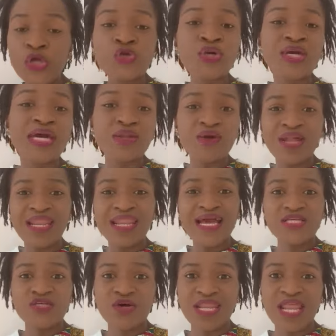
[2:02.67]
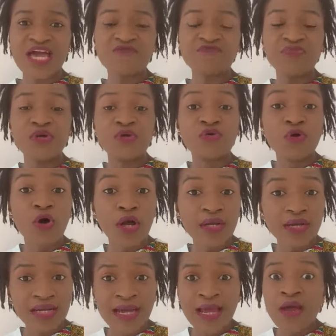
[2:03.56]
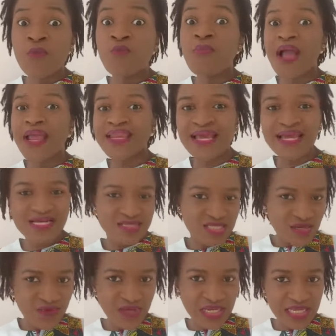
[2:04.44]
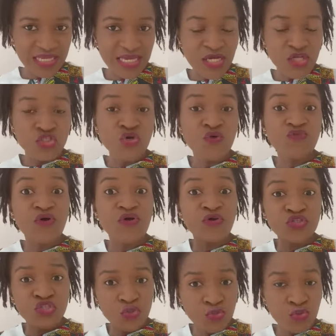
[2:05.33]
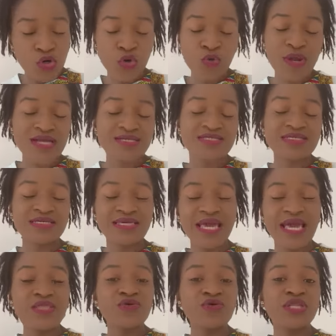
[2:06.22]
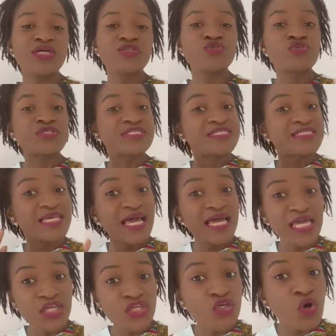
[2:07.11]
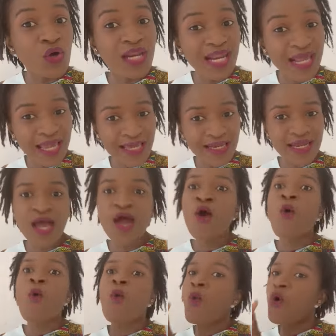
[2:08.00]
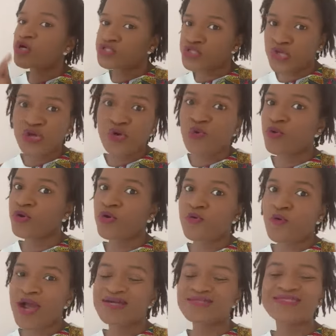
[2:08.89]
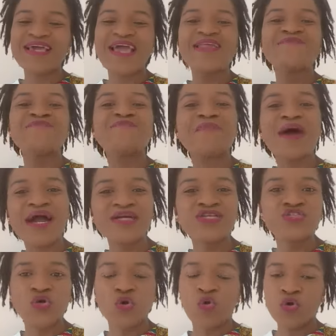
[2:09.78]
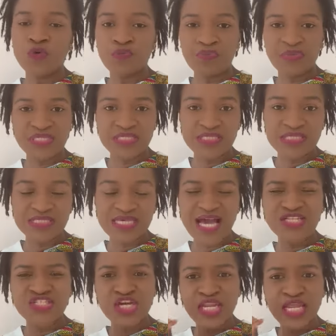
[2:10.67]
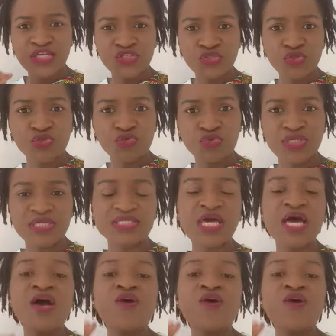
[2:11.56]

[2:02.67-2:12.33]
you cannot let your life be run by negativity. So for you to progress, again, you need to stay in your lane, water your own grass, and mind your own business. I challenge you to do this